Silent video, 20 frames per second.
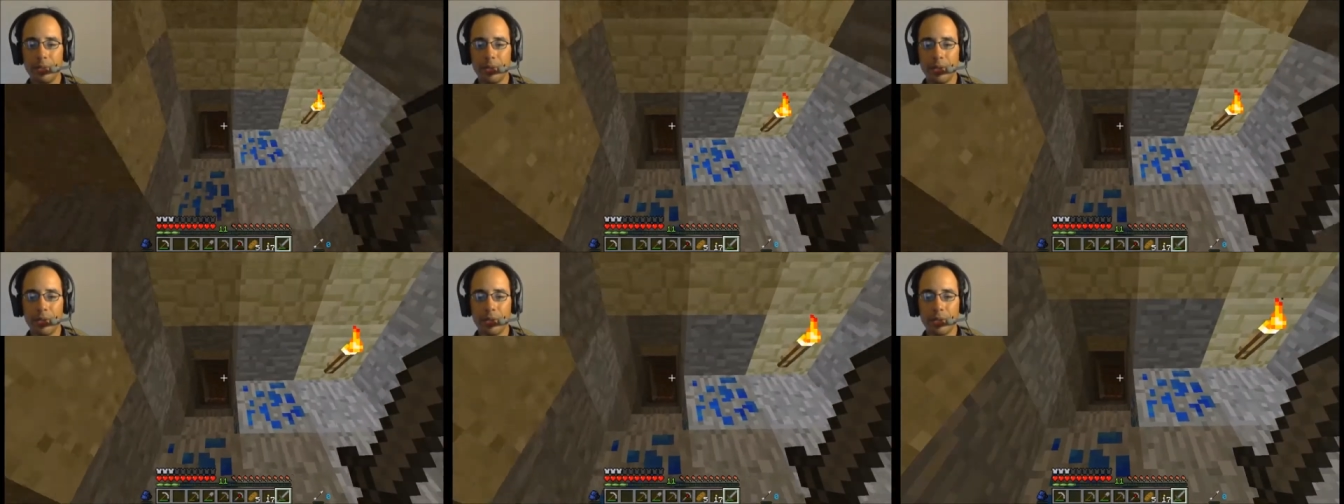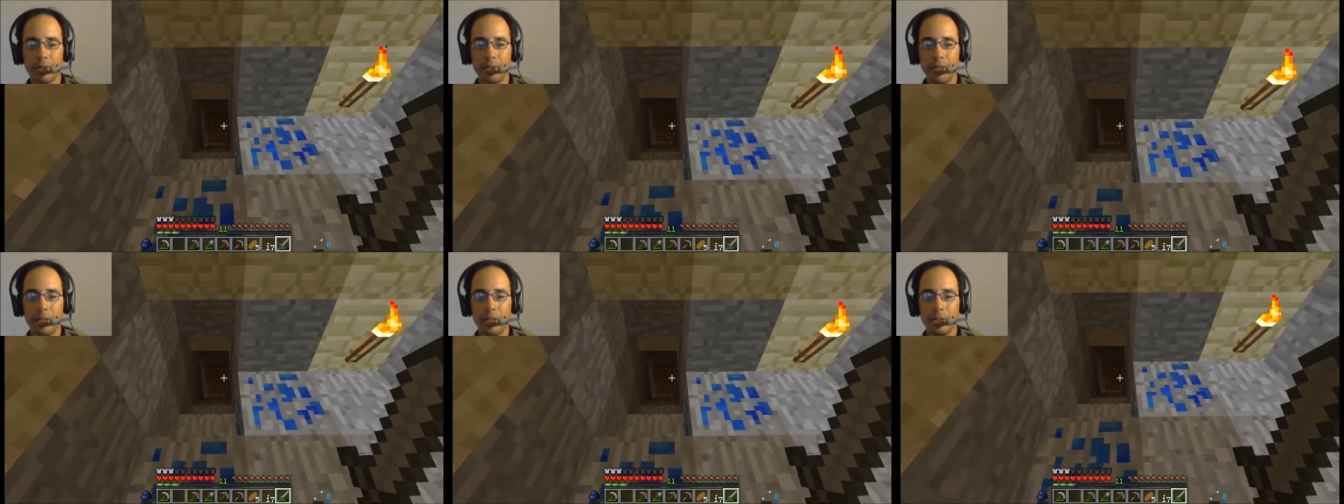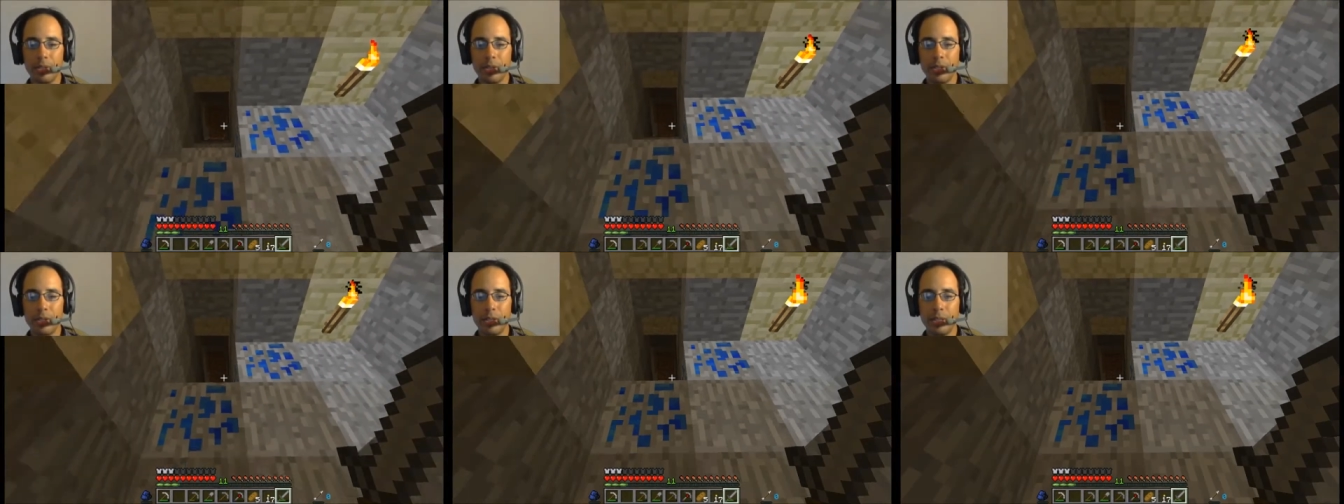deep, dark
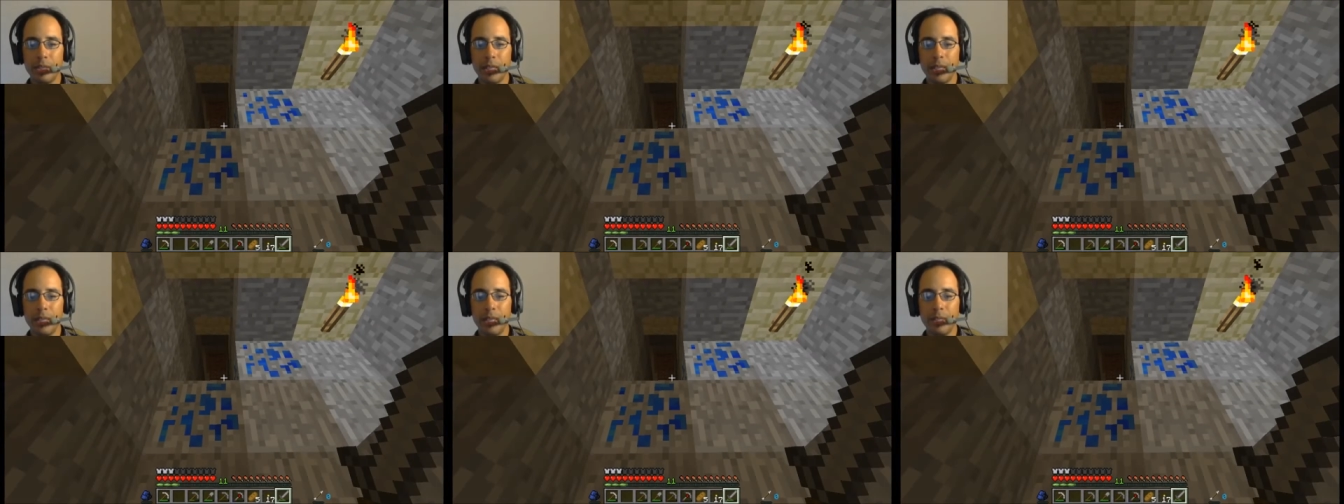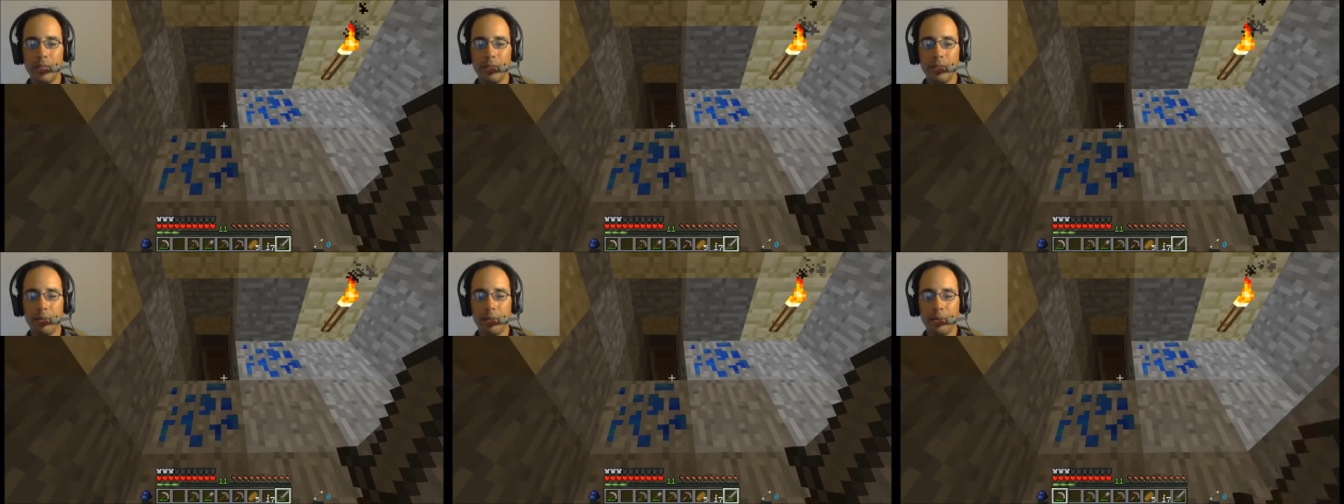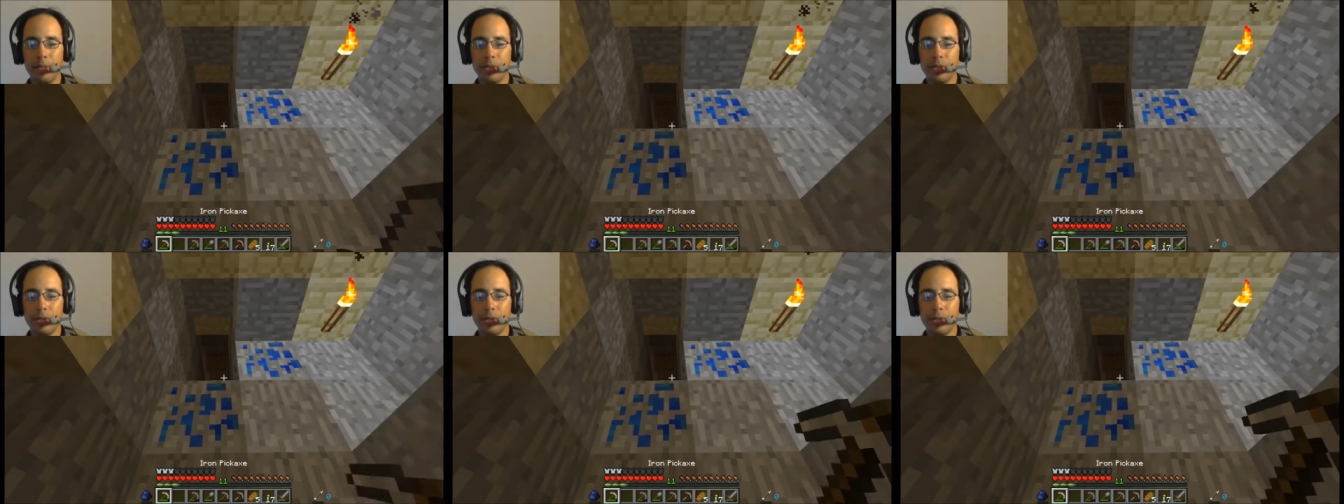dungeon
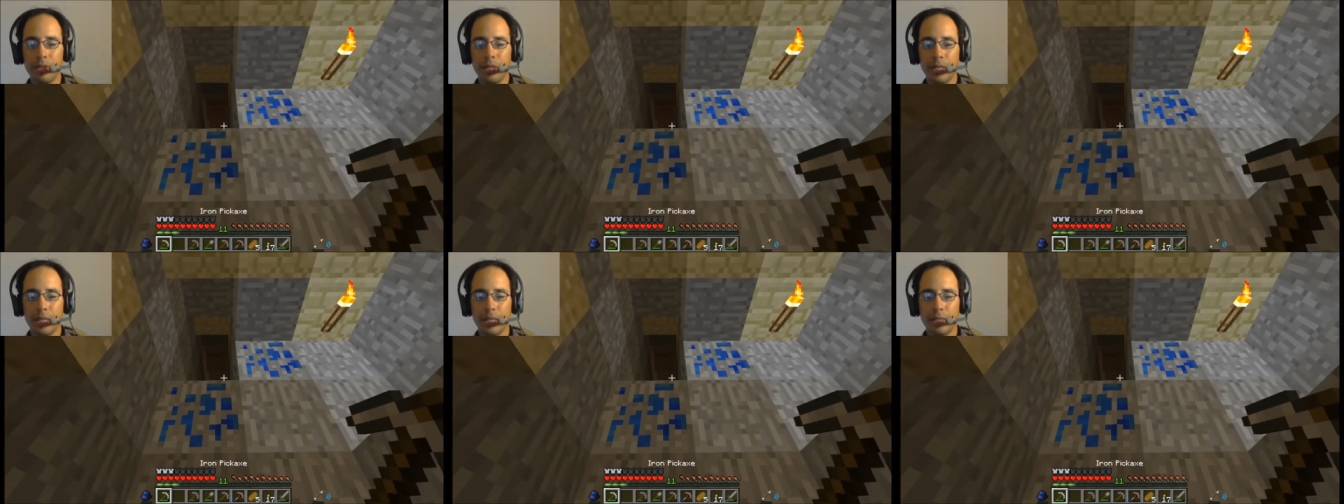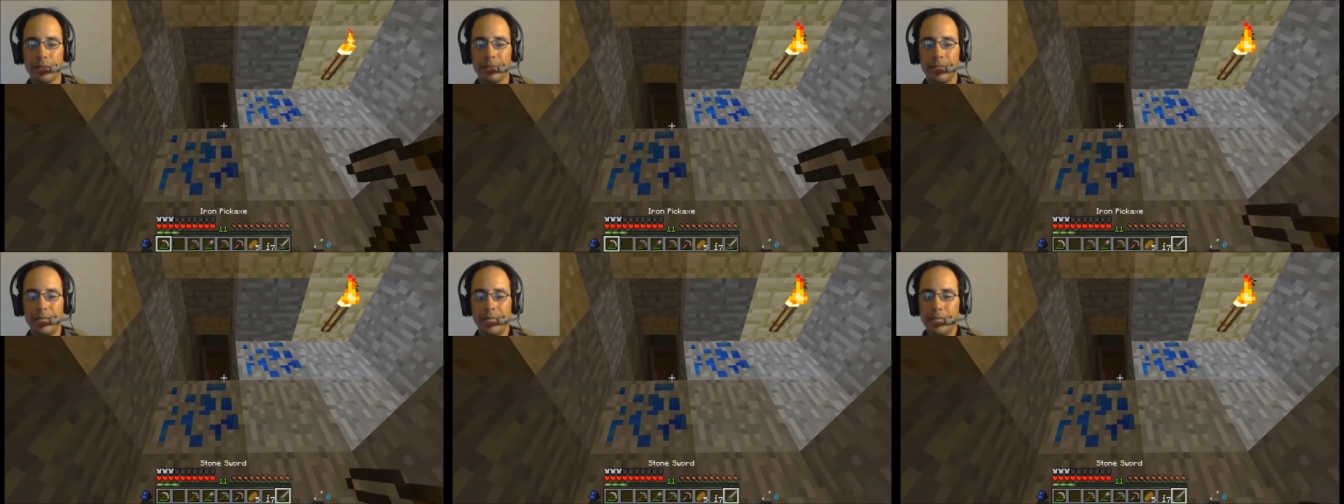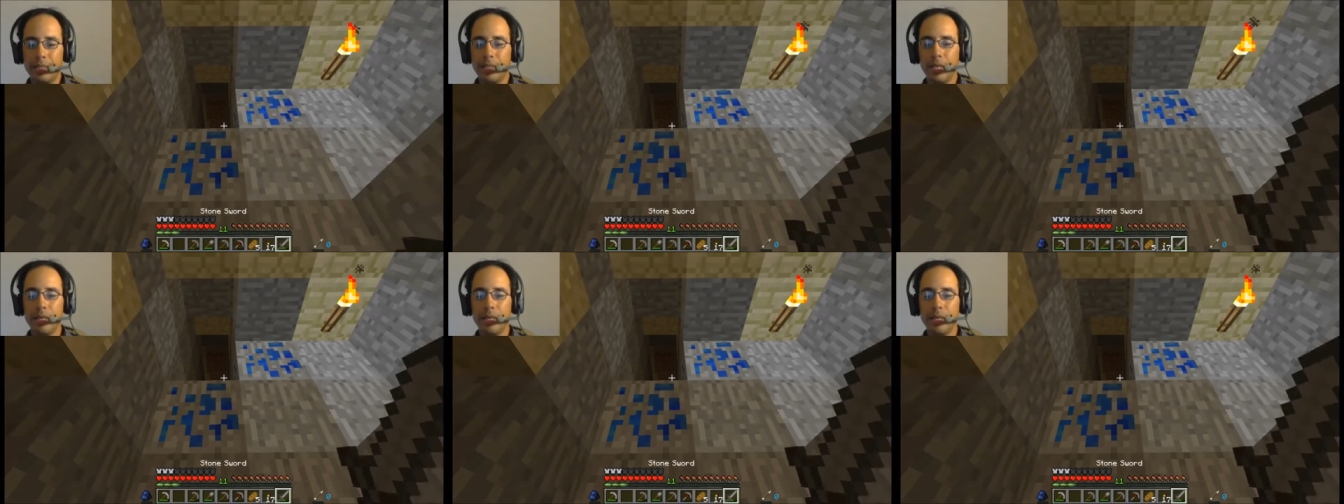thingy? Maybe I should do that.